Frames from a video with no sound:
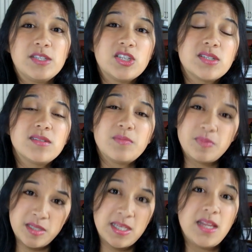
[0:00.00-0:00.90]
just
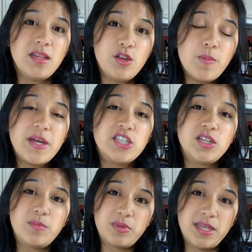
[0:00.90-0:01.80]
set your
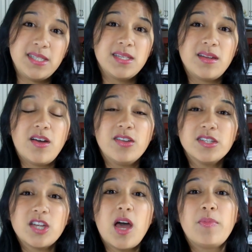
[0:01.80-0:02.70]
budget, place it on
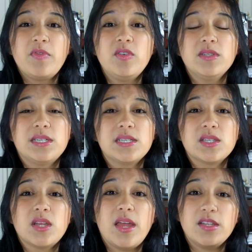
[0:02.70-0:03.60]
the top of your
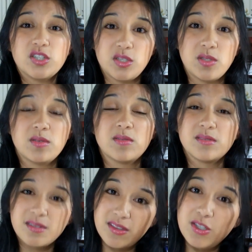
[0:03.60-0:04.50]
list, and just
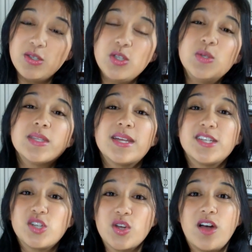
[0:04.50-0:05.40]
use that
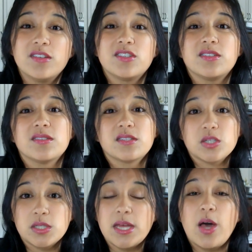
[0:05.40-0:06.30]
as your conscience
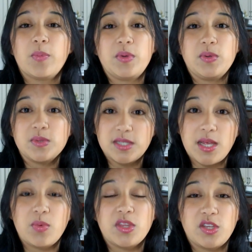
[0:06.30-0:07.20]
just to help you
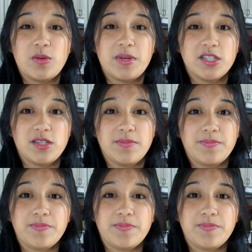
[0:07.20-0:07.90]
stay within your budget.